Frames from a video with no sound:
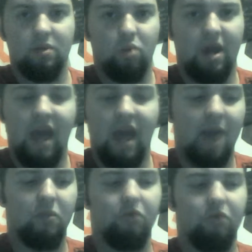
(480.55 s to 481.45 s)
what
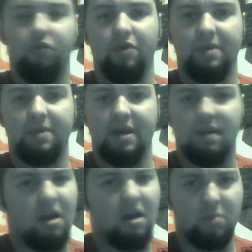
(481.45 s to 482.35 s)
happened during
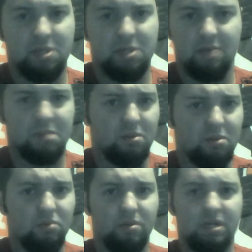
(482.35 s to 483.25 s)
that time was
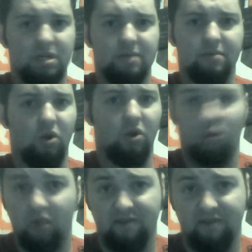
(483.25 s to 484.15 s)
absolutely
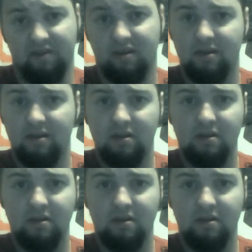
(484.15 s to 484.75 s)
horrific.